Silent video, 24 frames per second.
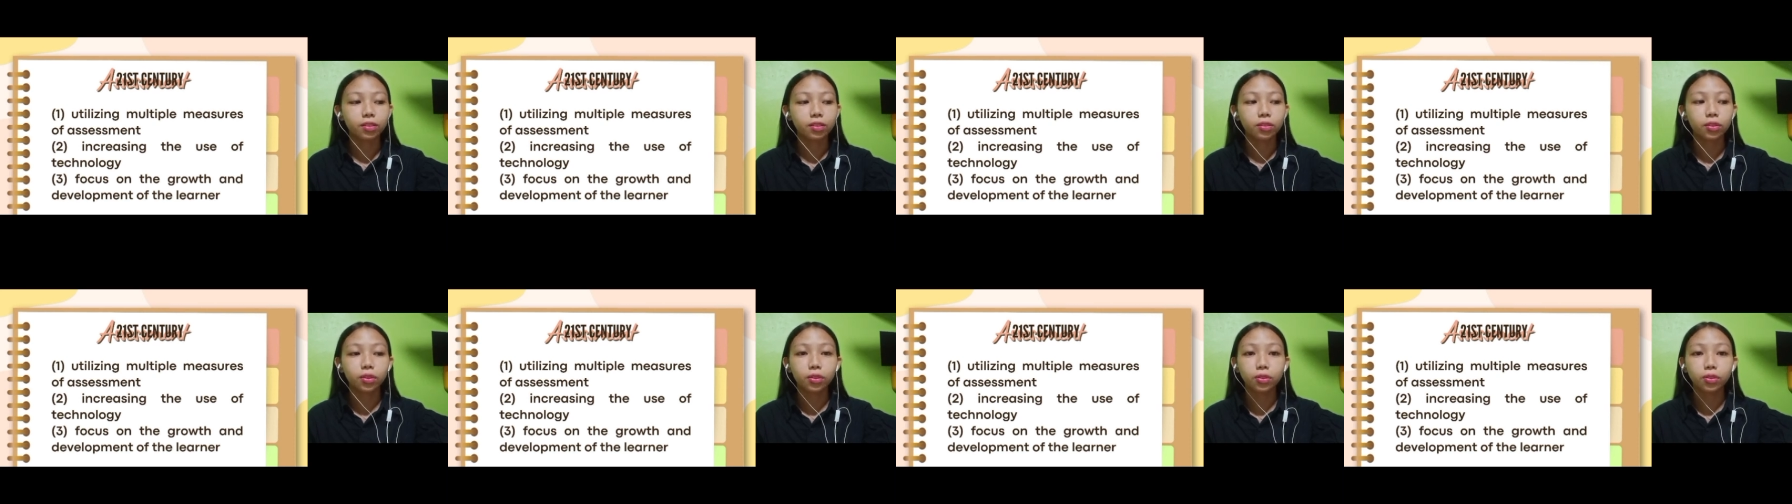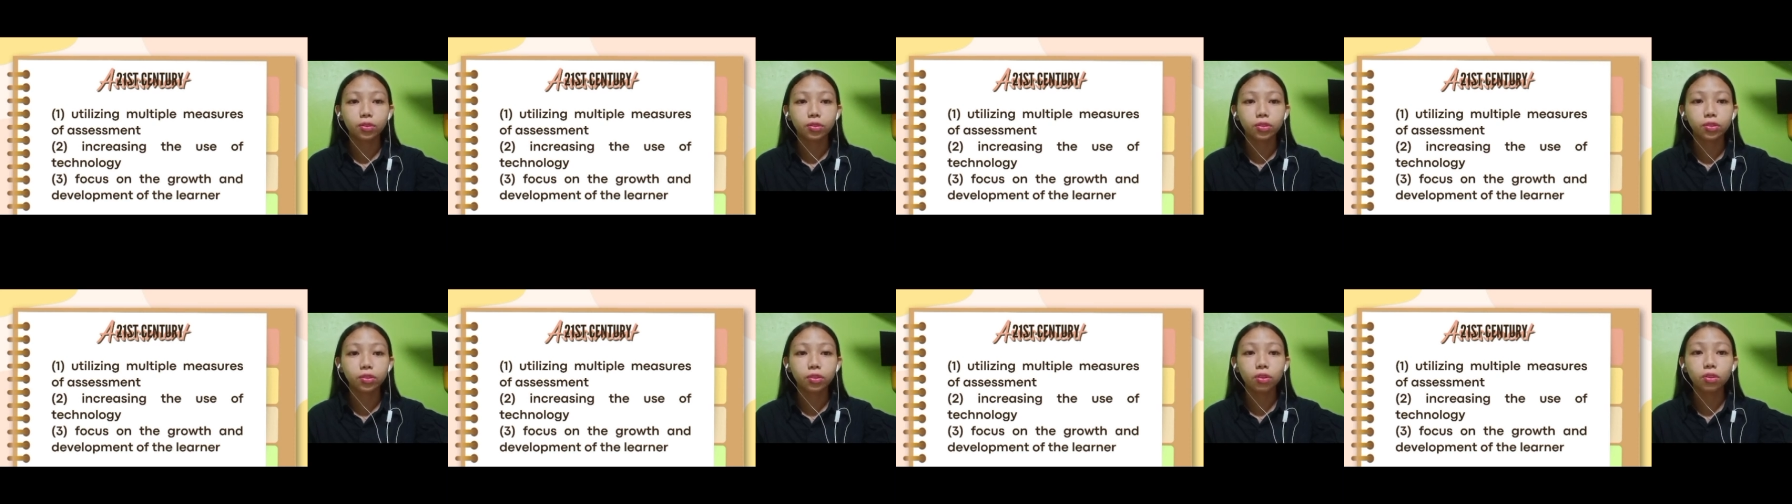to
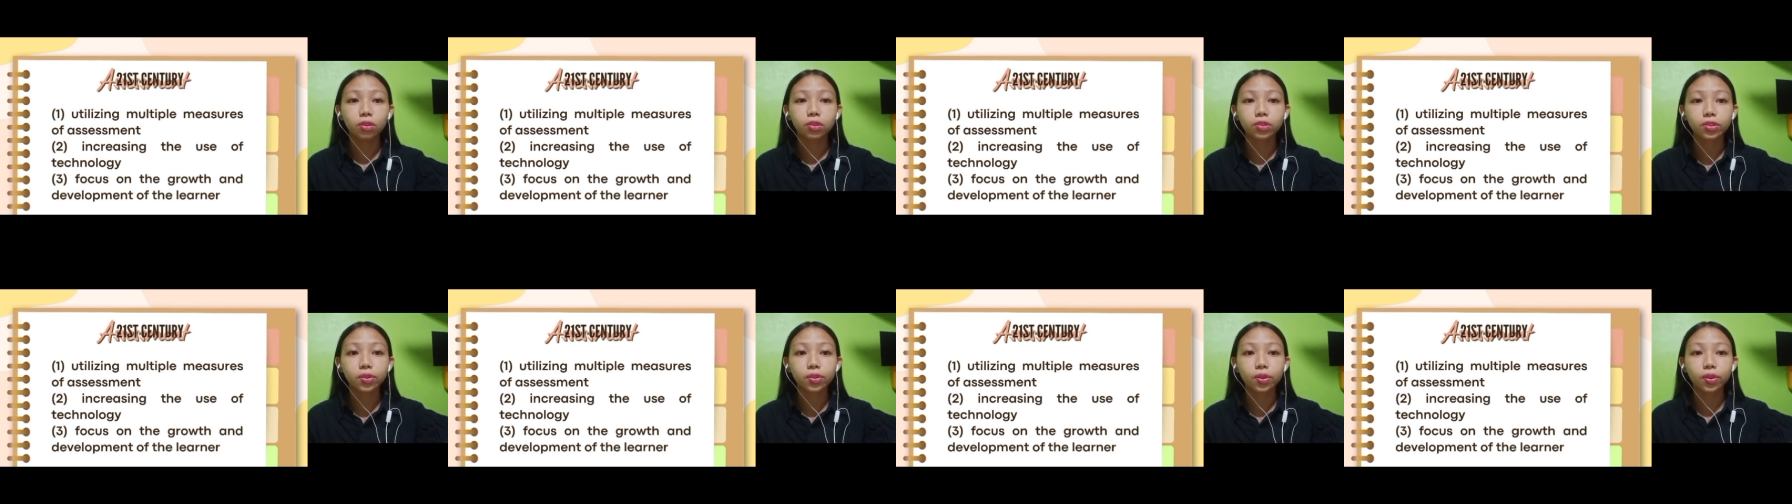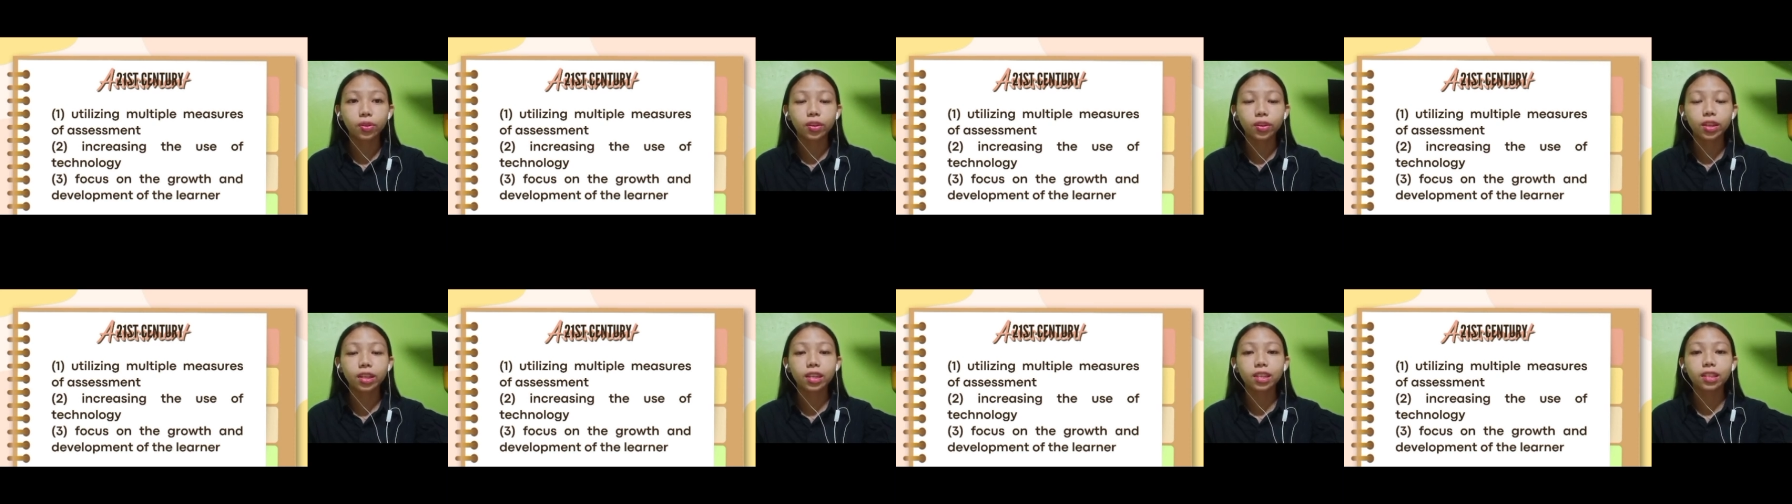use
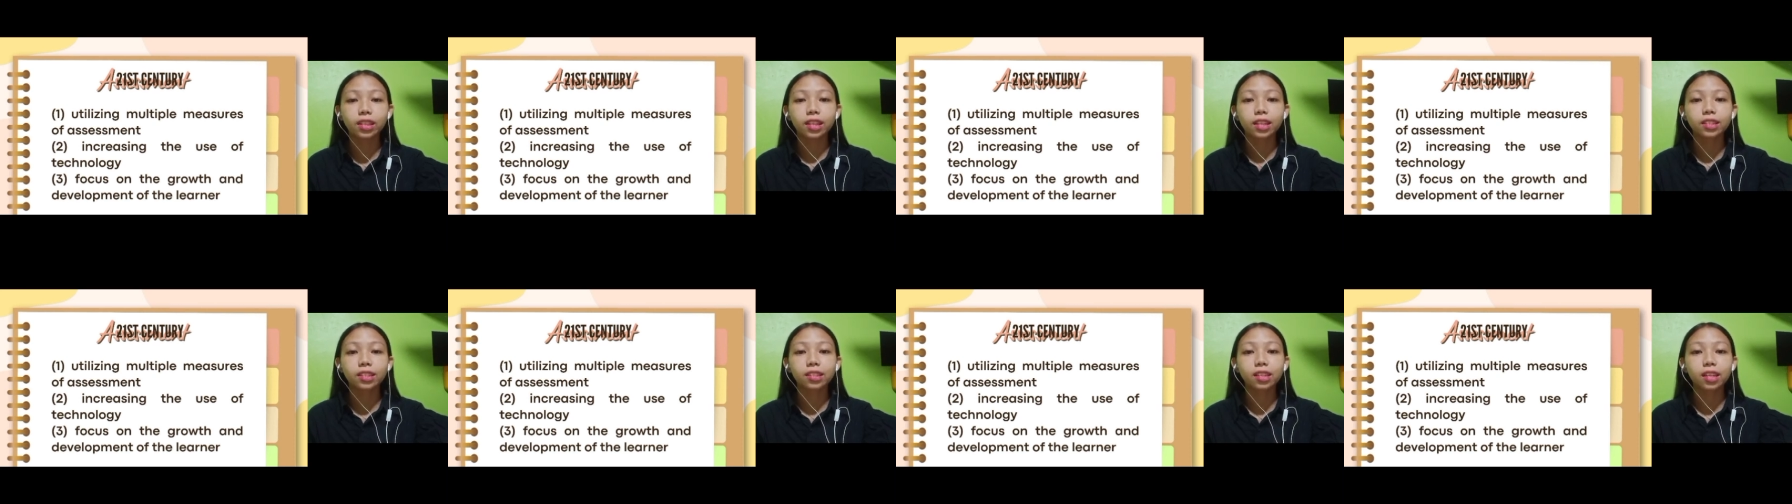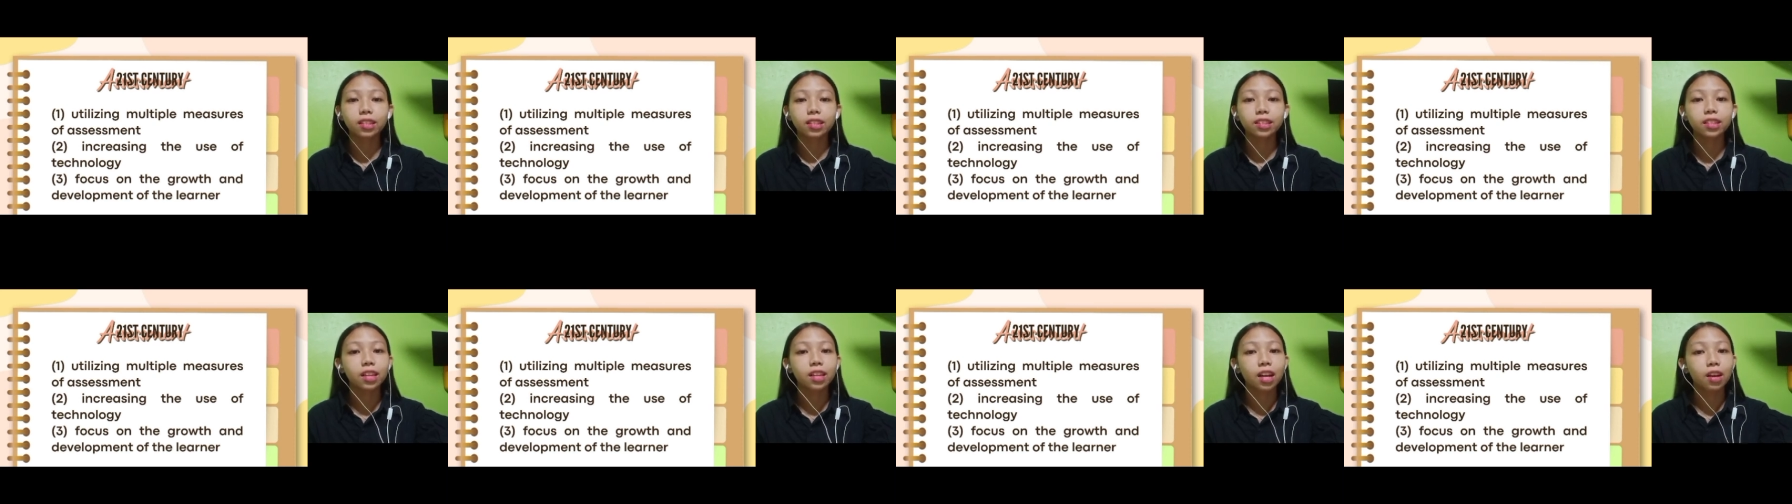also in
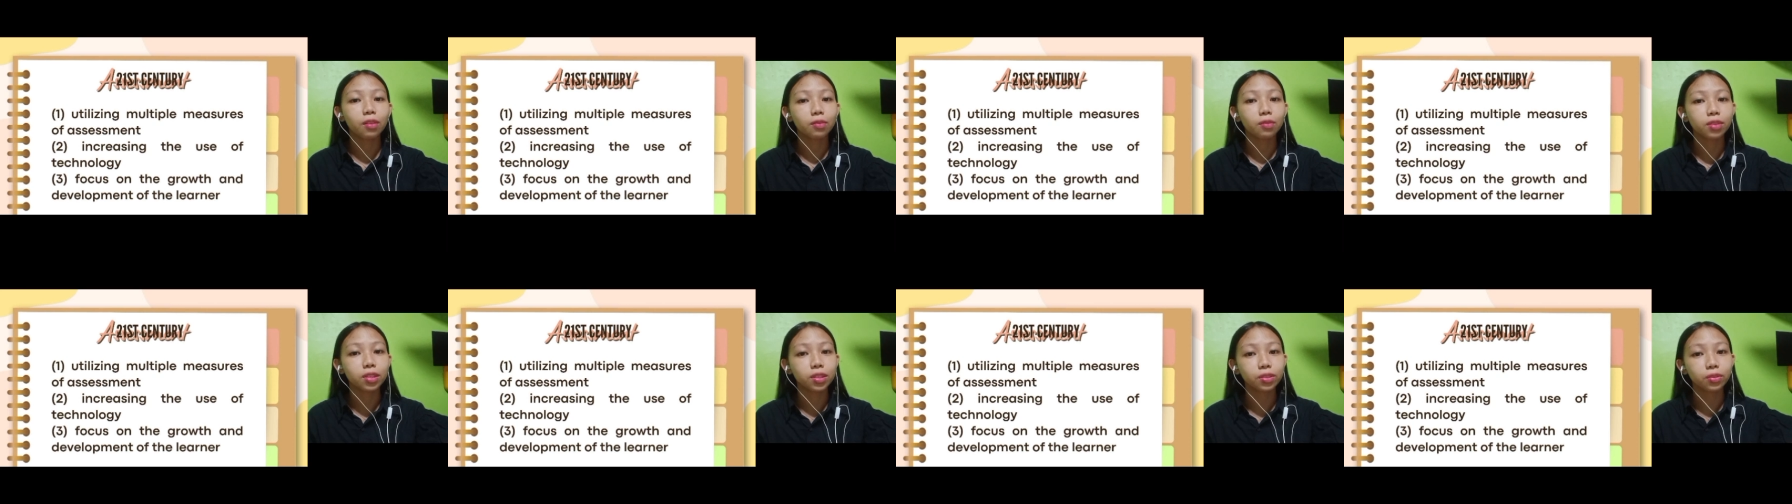assessing our